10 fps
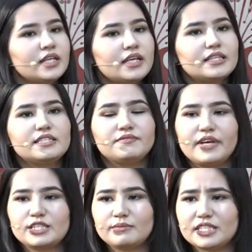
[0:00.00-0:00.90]
These
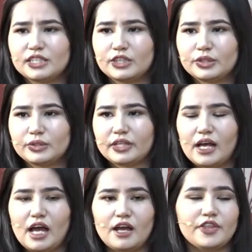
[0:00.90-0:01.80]
investments include
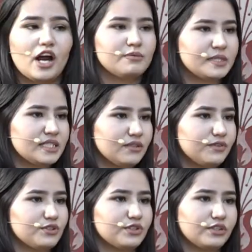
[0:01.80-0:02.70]
the RBC
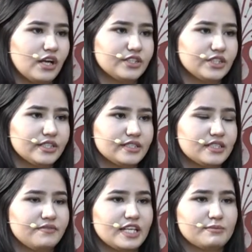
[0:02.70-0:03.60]
Future Launch's
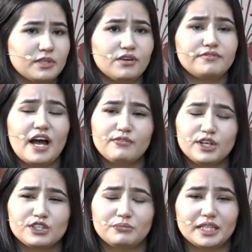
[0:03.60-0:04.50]
investment of
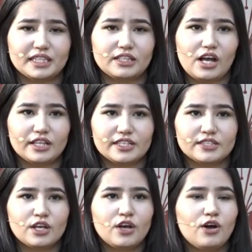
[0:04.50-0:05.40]
$500 million
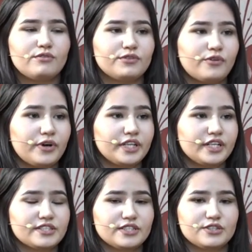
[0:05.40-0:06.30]
over 4
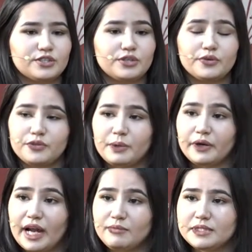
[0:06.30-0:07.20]
years into youth
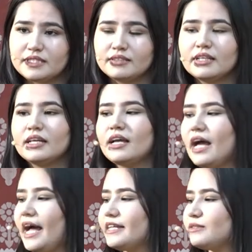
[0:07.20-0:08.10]
programs,
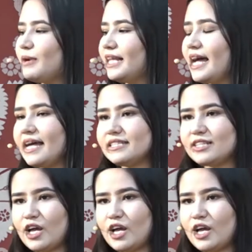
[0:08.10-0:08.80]
as well as